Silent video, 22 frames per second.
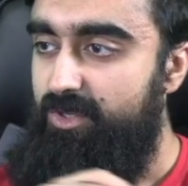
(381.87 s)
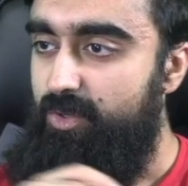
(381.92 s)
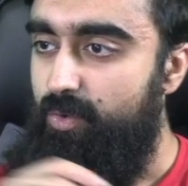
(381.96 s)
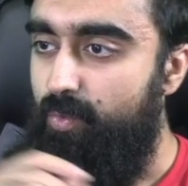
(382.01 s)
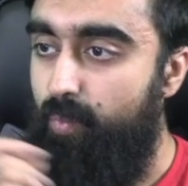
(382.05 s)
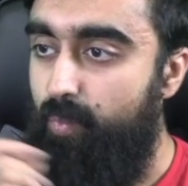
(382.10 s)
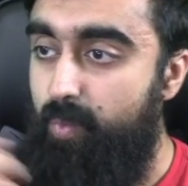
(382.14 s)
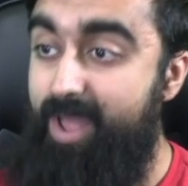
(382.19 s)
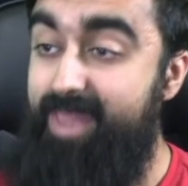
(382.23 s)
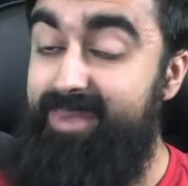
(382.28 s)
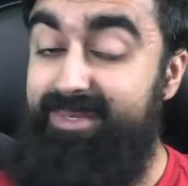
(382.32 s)

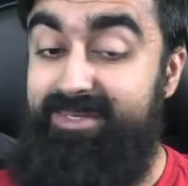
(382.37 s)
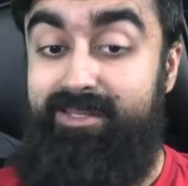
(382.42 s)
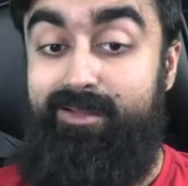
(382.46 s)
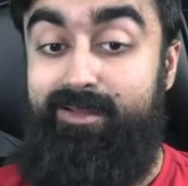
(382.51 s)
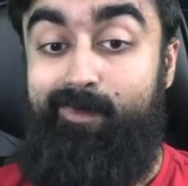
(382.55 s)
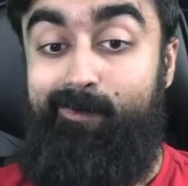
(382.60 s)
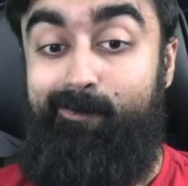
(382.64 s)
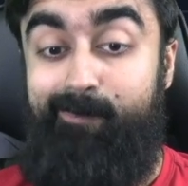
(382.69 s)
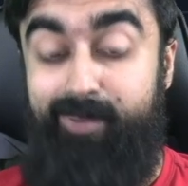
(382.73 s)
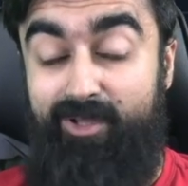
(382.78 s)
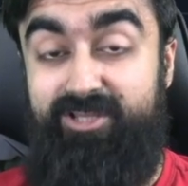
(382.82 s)
when
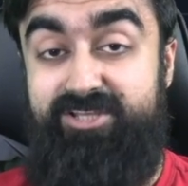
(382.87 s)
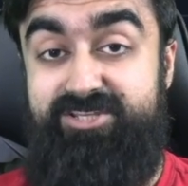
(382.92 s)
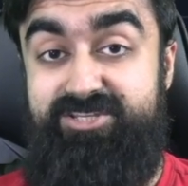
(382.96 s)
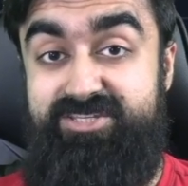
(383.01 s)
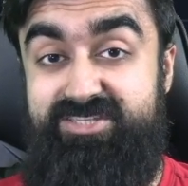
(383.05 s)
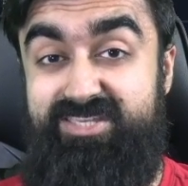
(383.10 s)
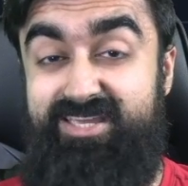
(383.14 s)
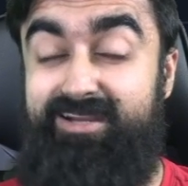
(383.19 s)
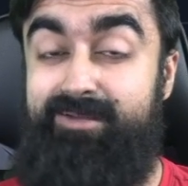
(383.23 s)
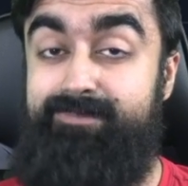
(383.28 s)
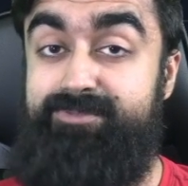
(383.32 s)
bullish
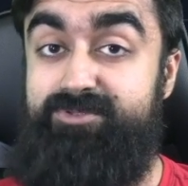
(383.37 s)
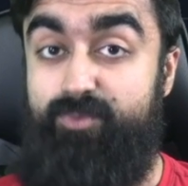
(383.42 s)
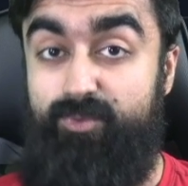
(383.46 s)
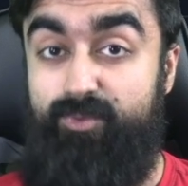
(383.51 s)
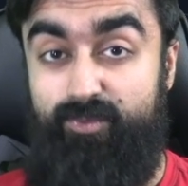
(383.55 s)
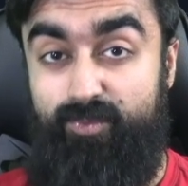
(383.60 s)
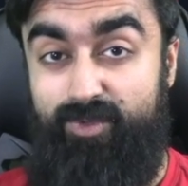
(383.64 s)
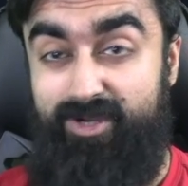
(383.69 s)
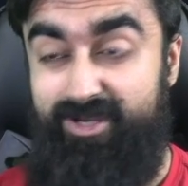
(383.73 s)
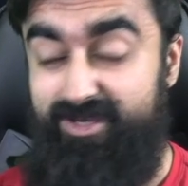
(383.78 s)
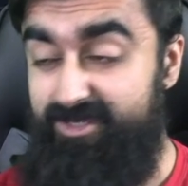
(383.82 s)
setups would
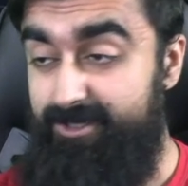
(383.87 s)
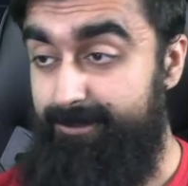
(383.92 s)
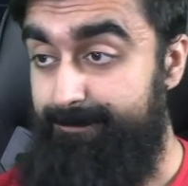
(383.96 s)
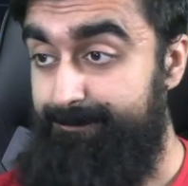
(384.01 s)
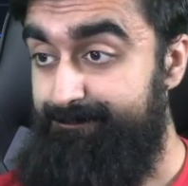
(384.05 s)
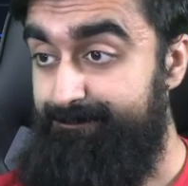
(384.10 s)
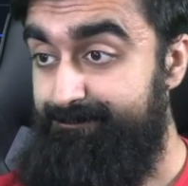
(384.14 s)
work,